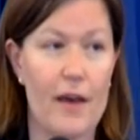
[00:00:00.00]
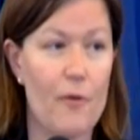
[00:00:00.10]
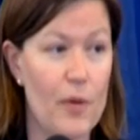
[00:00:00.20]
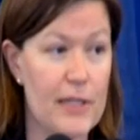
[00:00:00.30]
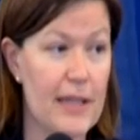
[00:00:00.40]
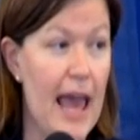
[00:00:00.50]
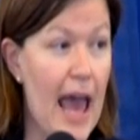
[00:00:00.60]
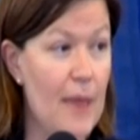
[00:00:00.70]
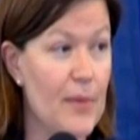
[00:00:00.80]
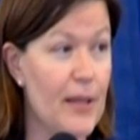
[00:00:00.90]
what's
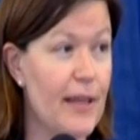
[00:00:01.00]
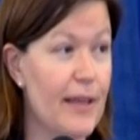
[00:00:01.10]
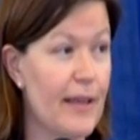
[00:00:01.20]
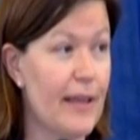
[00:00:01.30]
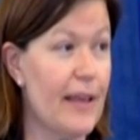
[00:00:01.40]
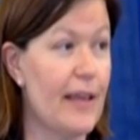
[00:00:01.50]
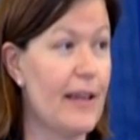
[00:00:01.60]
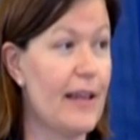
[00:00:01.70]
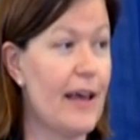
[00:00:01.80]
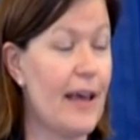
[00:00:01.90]
happening
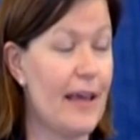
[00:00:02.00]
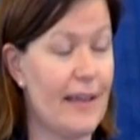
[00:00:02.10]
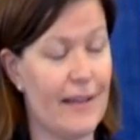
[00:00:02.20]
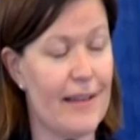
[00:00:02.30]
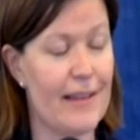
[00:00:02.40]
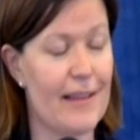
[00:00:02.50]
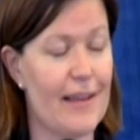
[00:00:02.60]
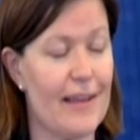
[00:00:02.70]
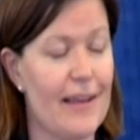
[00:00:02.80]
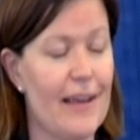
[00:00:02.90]
in
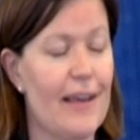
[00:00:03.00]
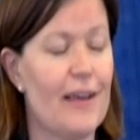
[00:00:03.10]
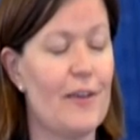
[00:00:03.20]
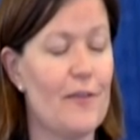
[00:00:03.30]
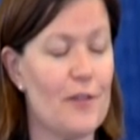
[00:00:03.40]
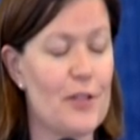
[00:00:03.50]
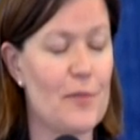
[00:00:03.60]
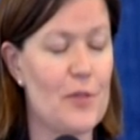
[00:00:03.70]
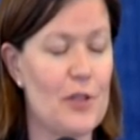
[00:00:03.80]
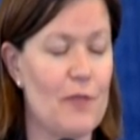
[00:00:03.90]
the University
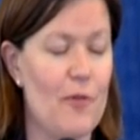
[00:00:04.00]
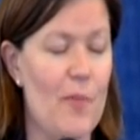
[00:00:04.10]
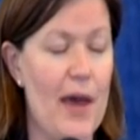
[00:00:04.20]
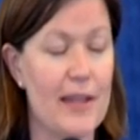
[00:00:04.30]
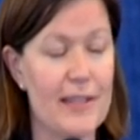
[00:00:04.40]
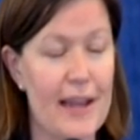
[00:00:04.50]
of Michigan Robotics.